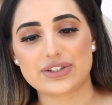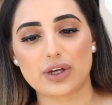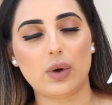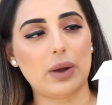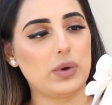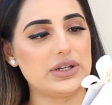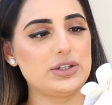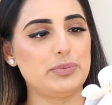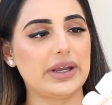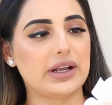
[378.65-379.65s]
So I wanted
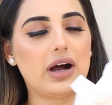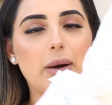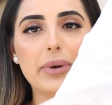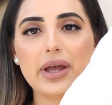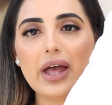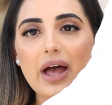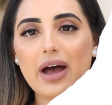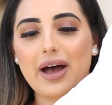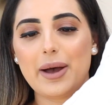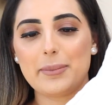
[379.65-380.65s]
to pick up
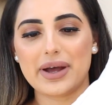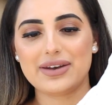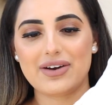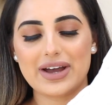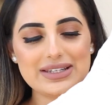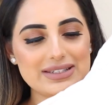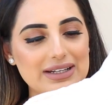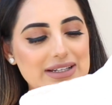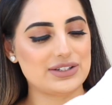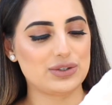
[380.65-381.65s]
um, a nice
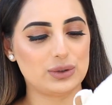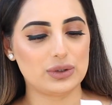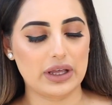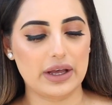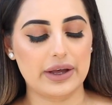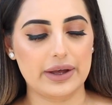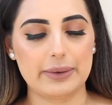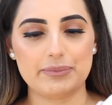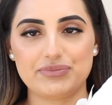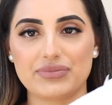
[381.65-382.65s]
little
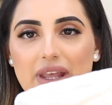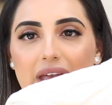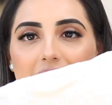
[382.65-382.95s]
um,